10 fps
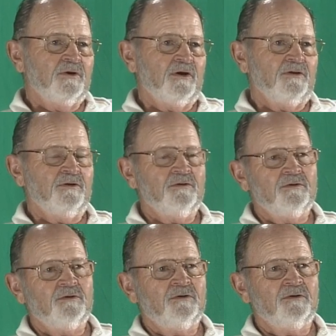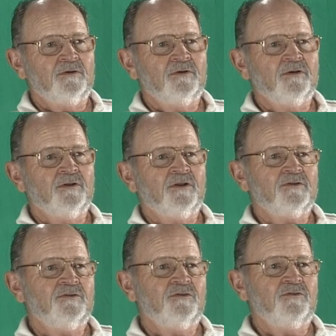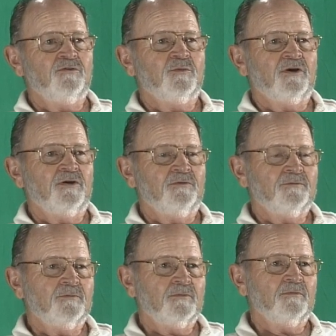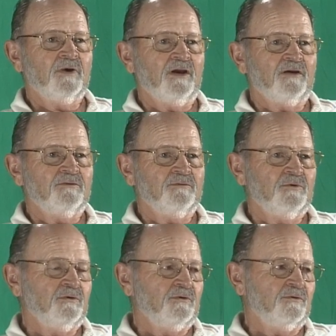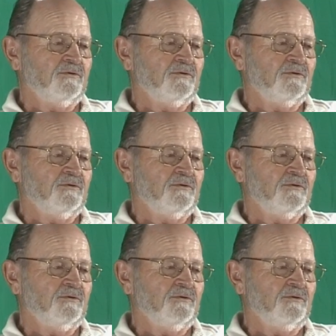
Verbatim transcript: I uh, elected to do my, my active duty.